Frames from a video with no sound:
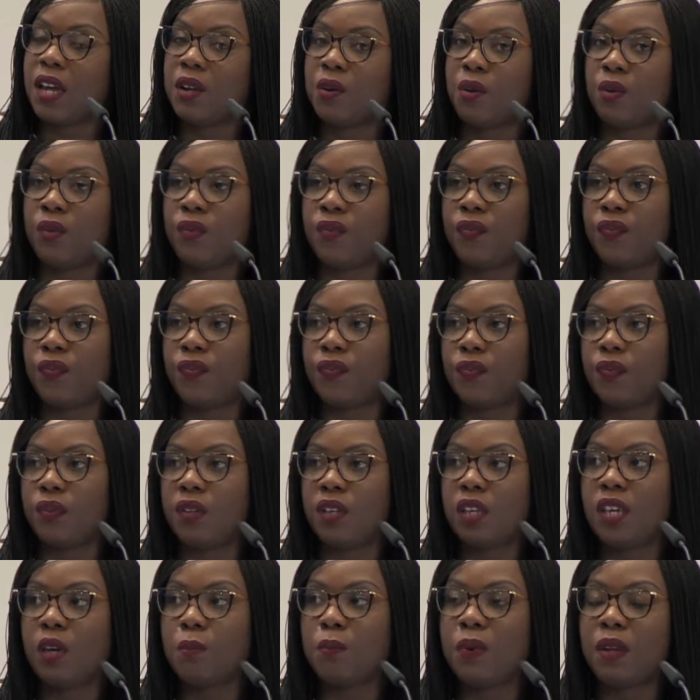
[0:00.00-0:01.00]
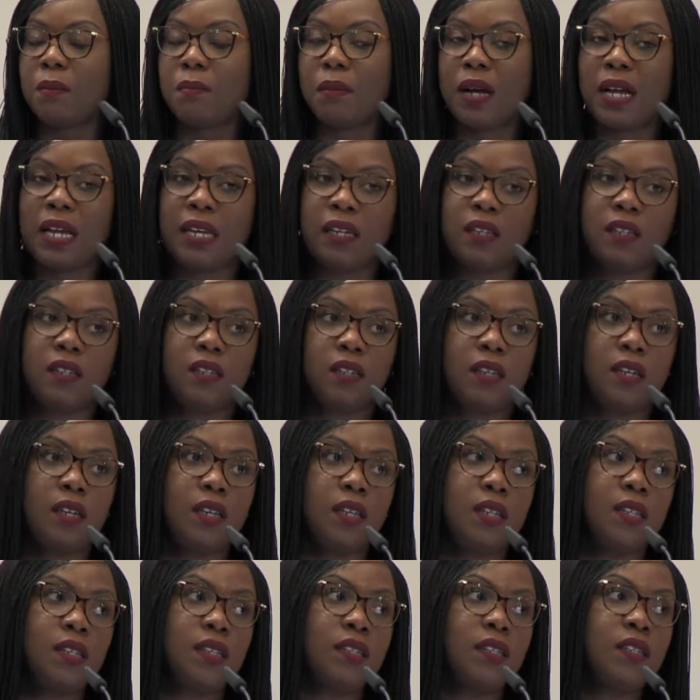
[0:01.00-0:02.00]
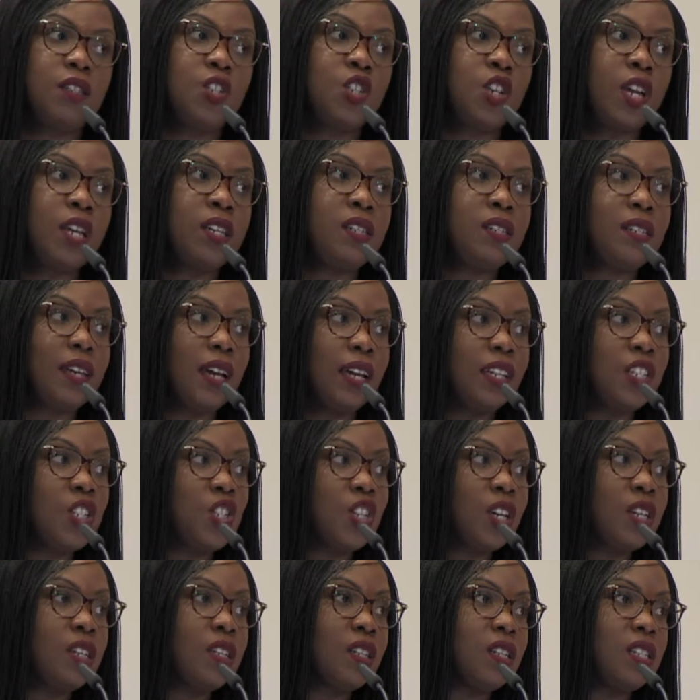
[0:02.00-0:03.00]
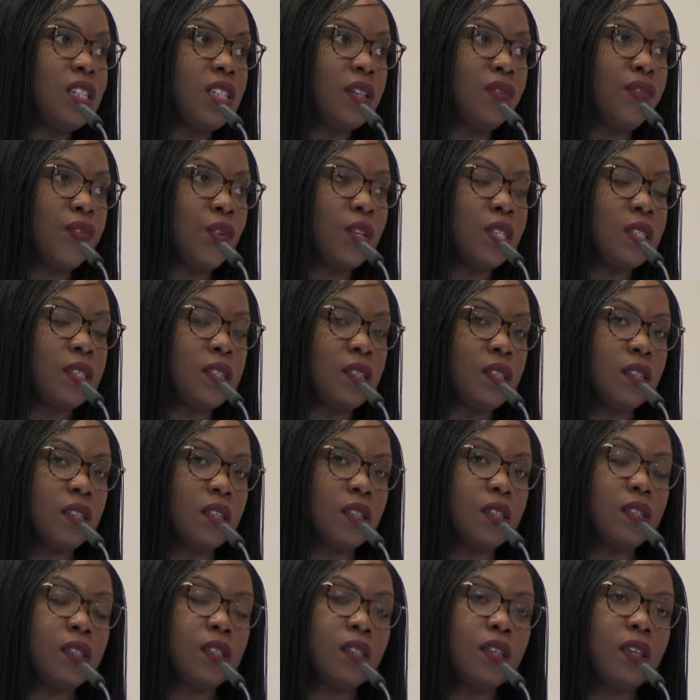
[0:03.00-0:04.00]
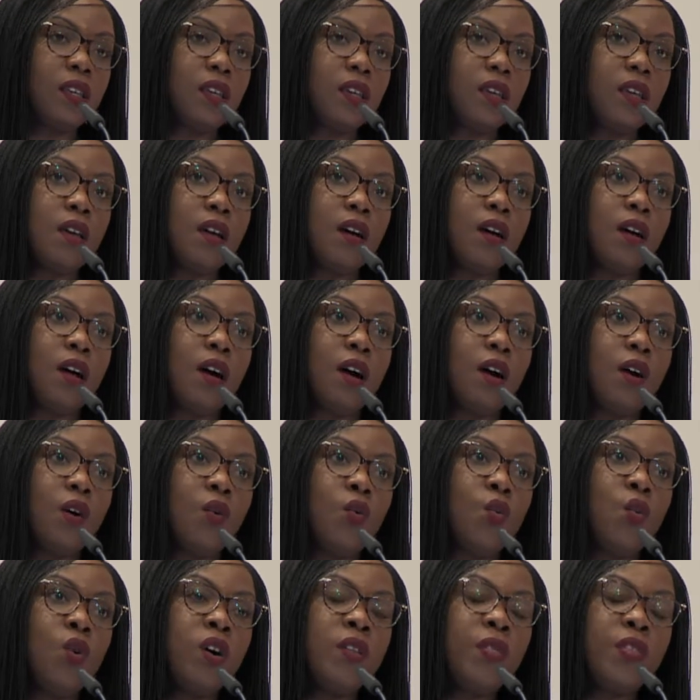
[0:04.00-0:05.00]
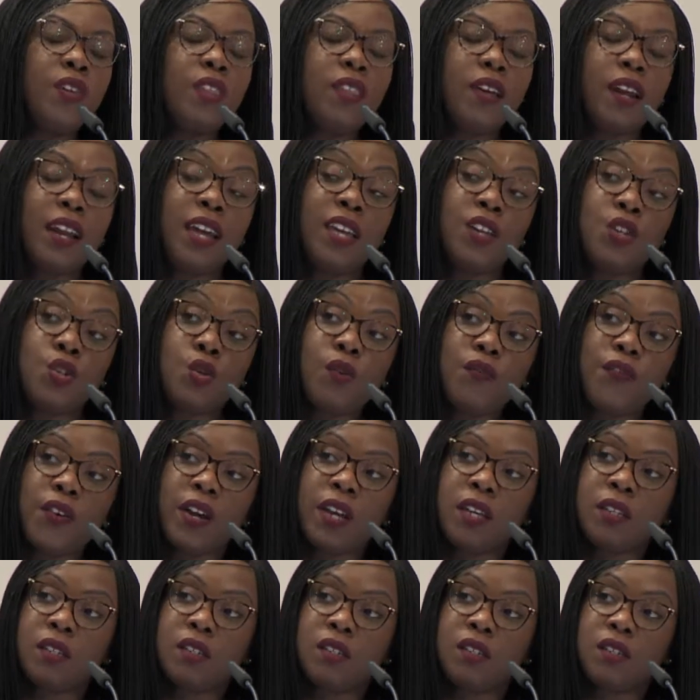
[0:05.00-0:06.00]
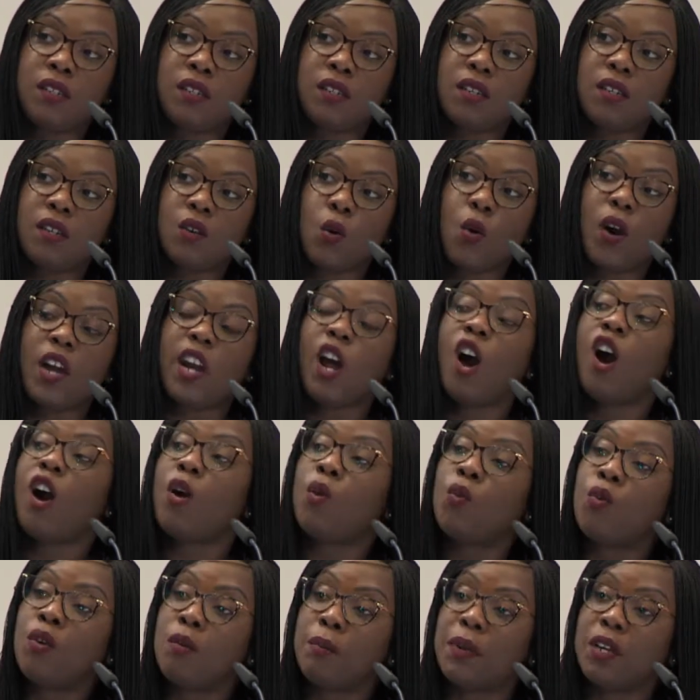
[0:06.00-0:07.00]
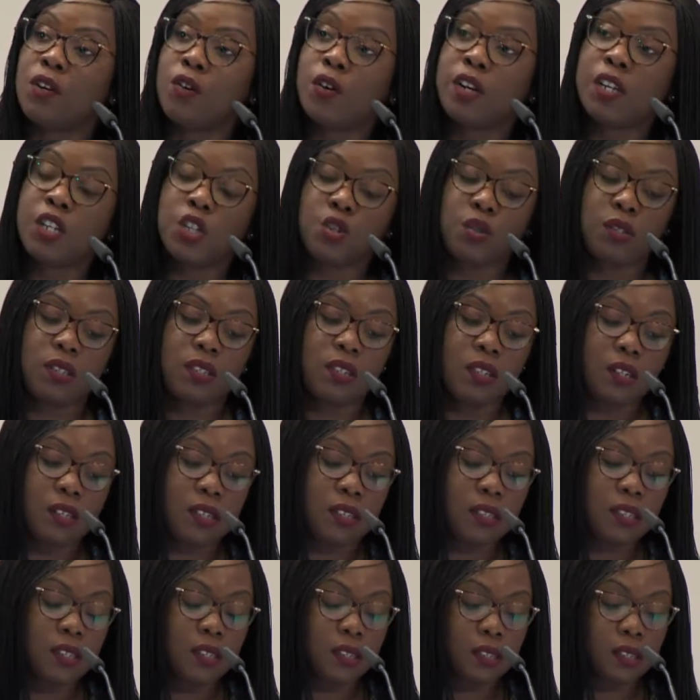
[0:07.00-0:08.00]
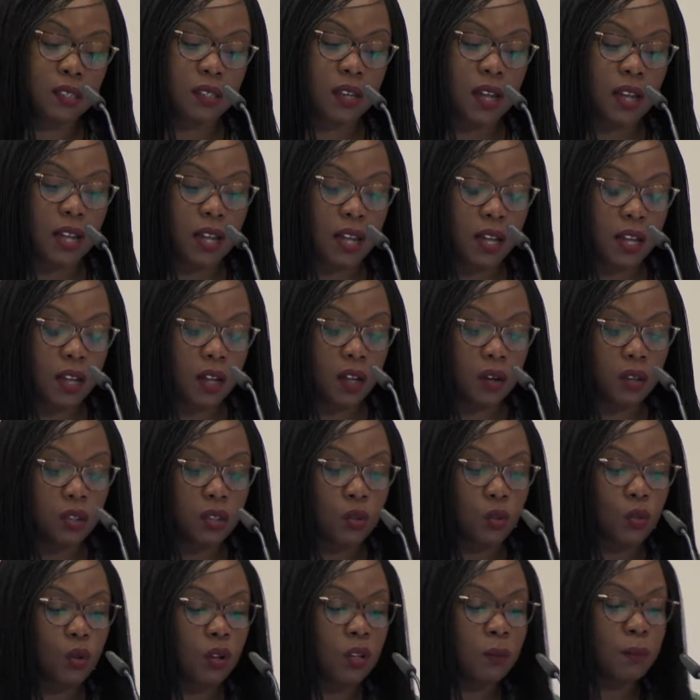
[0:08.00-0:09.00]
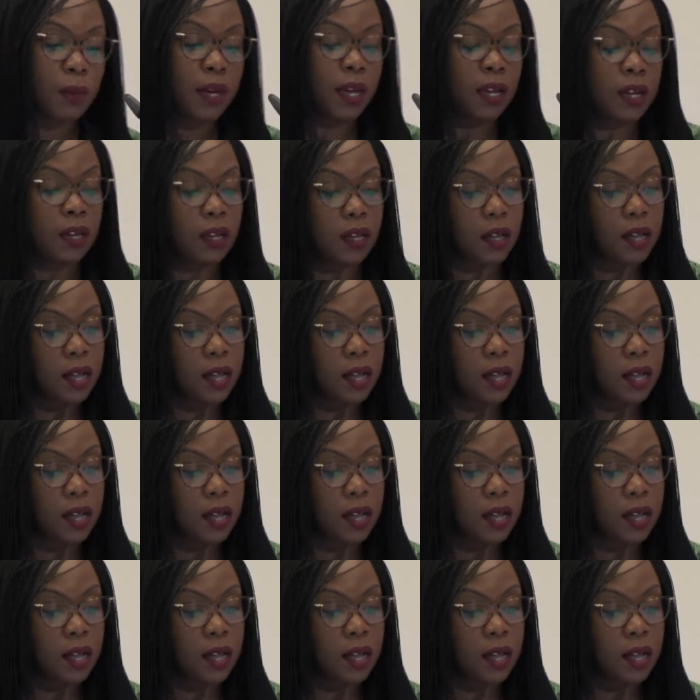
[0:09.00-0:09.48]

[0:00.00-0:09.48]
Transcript: of keep in mind is gender and gender differences. One thing that I do find quite heartwarming or interesting is this, the World Bank